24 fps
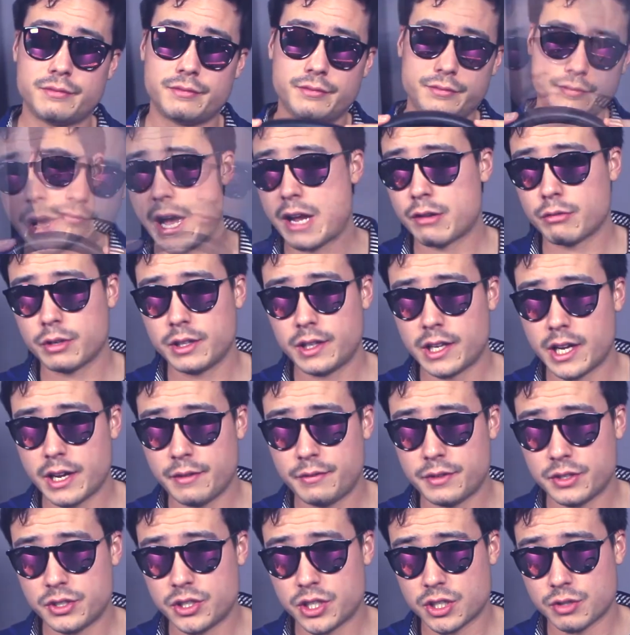Battery
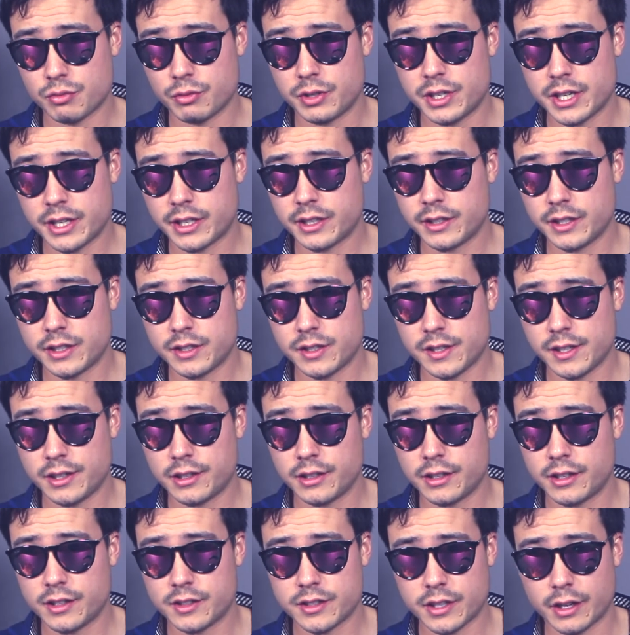life is just ridiculously
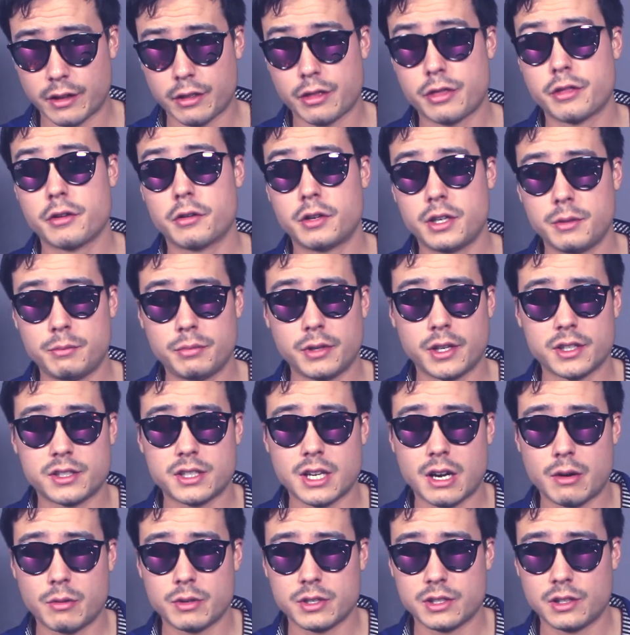good. It's like 30 plus
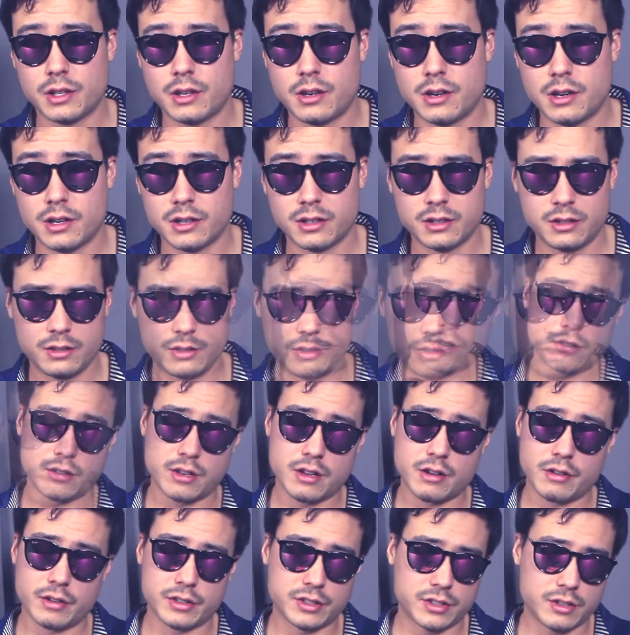hours long. I don't
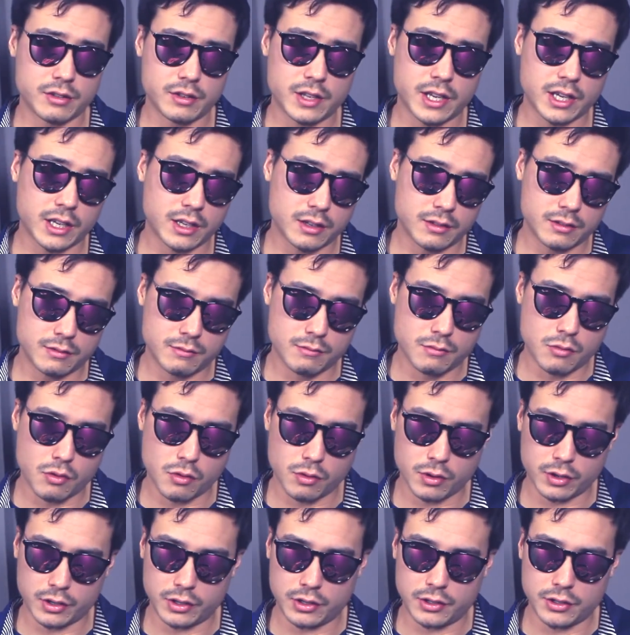know, is there like
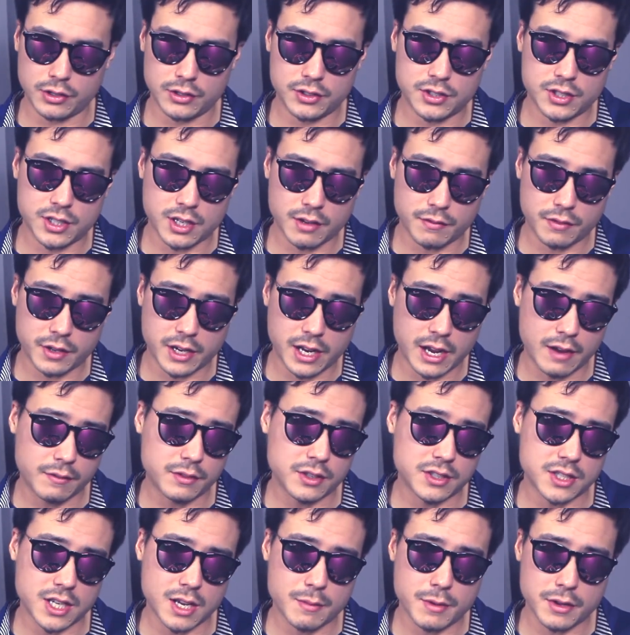more good stuff that I have to
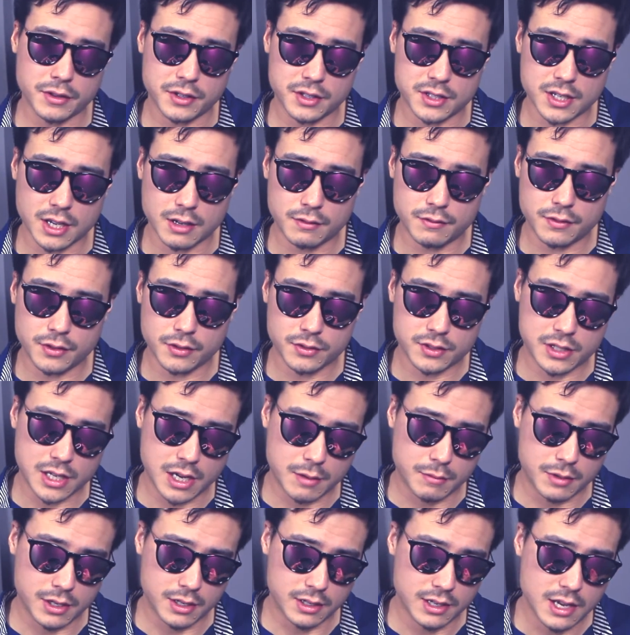say about these headphones? I
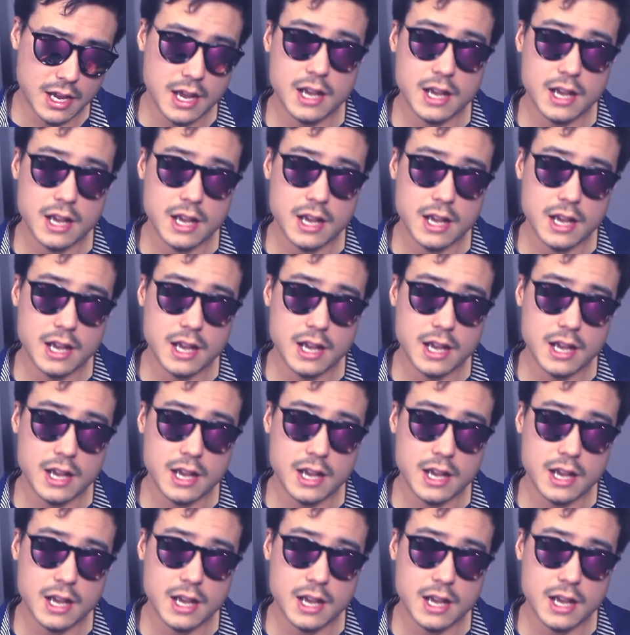mean,